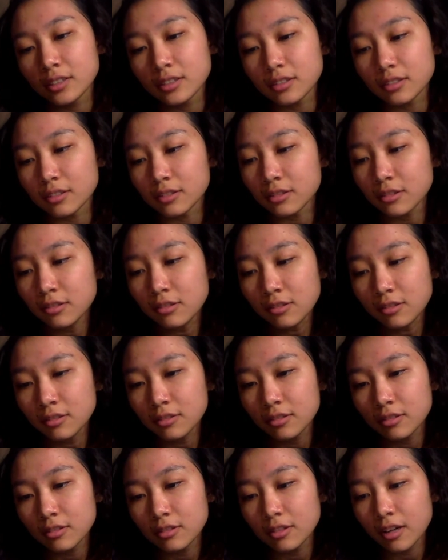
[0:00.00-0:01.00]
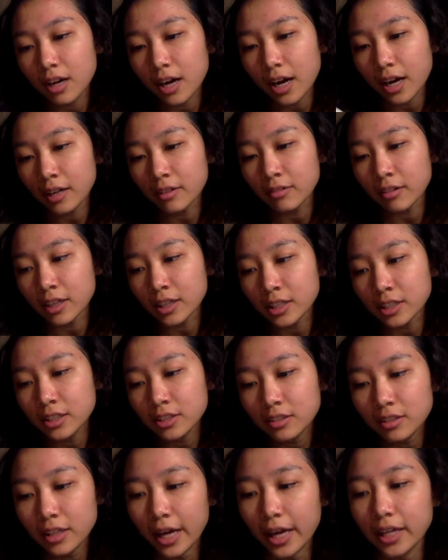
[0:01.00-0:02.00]
So I want to
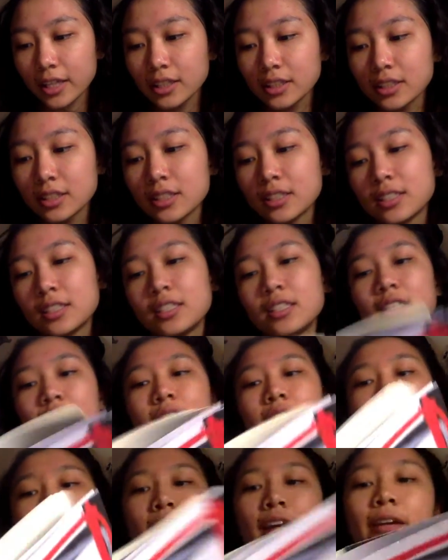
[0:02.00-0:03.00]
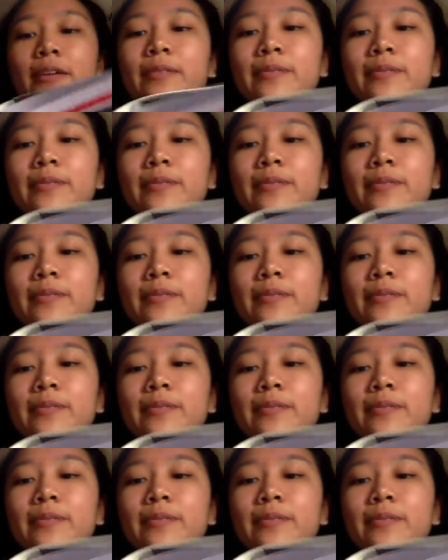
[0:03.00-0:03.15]
do that. Okay.